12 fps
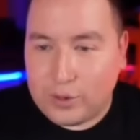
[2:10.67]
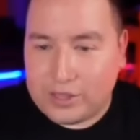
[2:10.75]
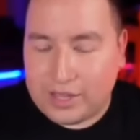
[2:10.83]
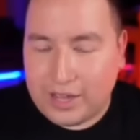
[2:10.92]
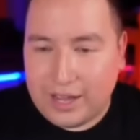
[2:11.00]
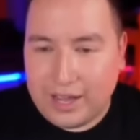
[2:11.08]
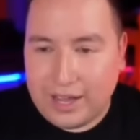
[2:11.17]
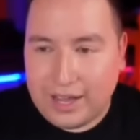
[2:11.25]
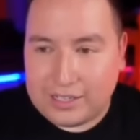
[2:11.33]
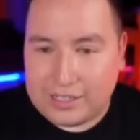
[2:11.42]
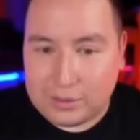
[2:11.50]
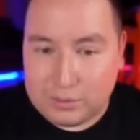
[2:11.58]

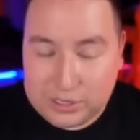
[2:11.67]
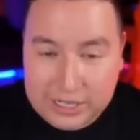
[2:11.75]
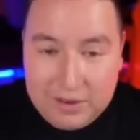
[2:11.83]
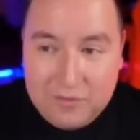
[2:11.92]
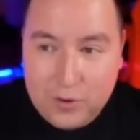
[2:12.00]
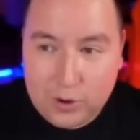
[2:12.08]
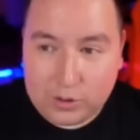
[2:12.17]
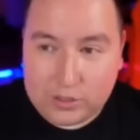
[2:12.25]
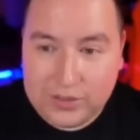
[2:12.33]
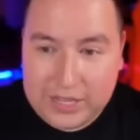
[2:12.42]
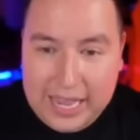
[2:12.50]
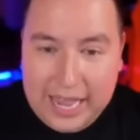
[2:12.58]
some set photos
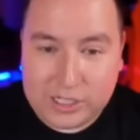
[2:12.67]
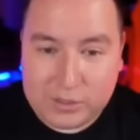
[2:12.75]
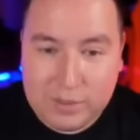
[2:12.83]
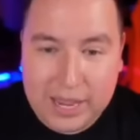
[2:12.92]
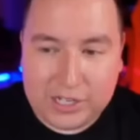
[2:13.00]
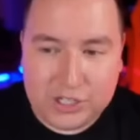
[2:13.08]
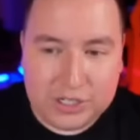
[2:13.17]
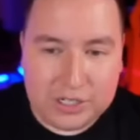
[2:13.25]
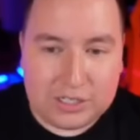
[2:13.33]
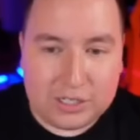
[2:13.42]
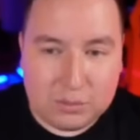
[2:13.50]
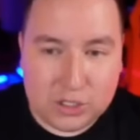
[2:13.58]
of the X Mansion
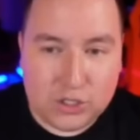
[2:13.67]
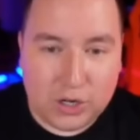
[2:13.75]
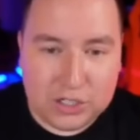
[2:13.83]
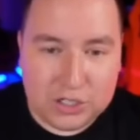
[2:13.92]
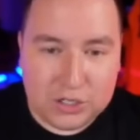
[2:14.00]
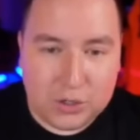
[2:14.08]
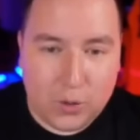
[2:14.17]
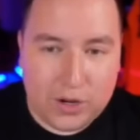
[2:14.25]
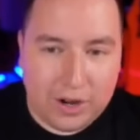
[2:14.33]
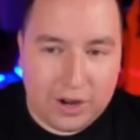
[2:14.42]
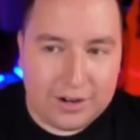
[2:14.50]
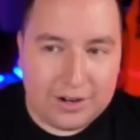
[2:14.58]
and some destruction going
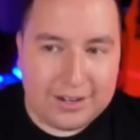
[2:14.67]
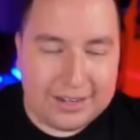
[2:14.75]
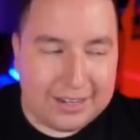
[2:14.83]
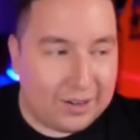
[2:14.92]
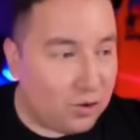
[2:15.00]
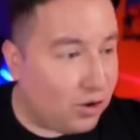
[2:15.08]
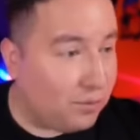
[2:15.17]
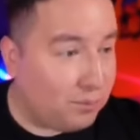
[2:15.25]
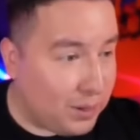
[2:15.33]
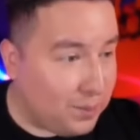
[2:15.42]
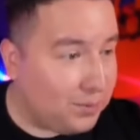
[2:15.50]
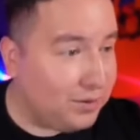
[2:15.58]
on,
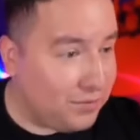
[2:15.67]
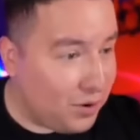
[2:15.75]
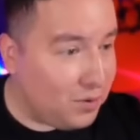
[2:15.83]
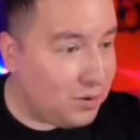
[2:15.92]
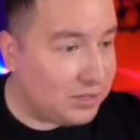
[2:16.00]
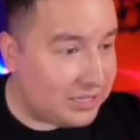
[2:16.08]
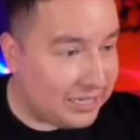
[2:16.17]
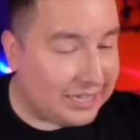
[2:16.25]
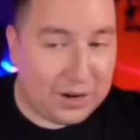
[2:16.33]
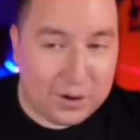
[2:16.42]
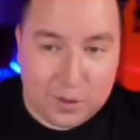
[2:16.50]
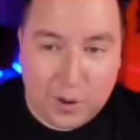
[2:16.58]
people have noticed that
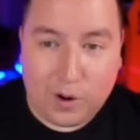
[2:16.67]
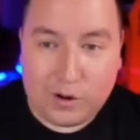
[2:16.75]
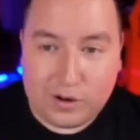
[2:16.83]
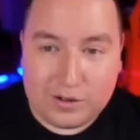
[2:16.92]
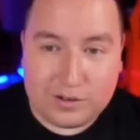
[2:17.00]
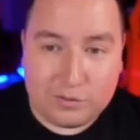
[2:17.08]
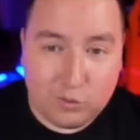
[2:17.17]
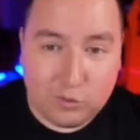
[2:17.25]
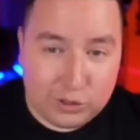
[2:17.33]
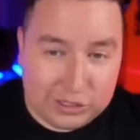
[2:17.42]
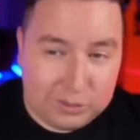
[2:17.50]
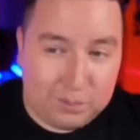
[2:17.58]
there are
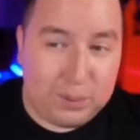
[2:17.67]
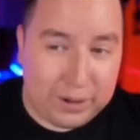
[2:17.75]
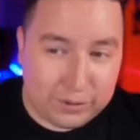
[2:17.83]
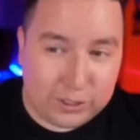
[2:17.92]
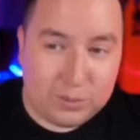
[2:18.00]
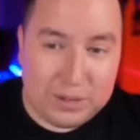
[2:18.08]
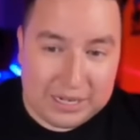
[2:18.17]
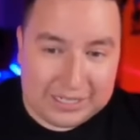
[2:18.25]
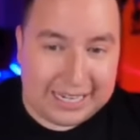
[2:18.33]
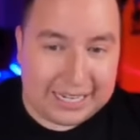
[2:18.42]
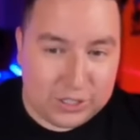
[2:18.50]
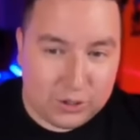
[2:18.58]
what appears to be a
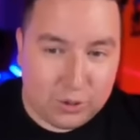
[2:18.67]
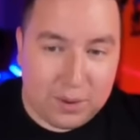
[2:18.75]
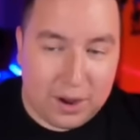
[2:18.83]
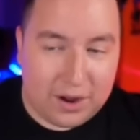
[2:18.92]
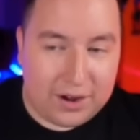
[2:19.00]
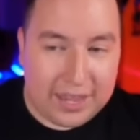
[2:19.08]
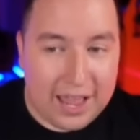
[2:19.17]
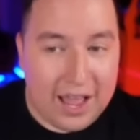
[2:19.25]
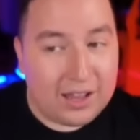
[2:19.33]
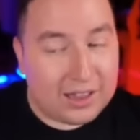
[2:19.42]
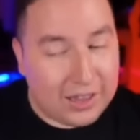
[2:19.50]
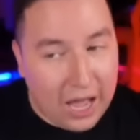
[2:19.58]
Sentinel body,
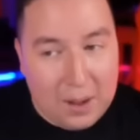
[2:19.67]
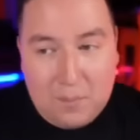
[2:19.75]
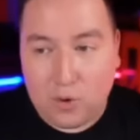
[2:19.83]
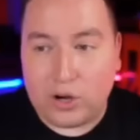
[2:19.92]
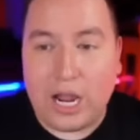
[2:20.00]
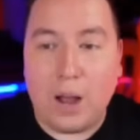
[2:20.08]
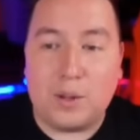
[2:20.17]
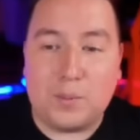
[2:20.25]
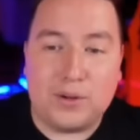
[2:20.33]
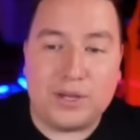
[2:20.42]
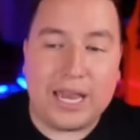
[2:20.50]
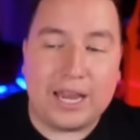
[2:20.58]
a lot more comic
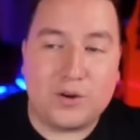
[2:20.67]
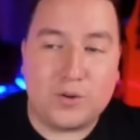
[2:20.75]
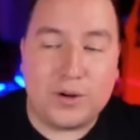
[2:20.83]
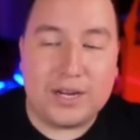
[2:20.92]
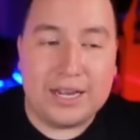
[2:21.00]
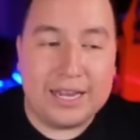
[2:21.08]
book accurate,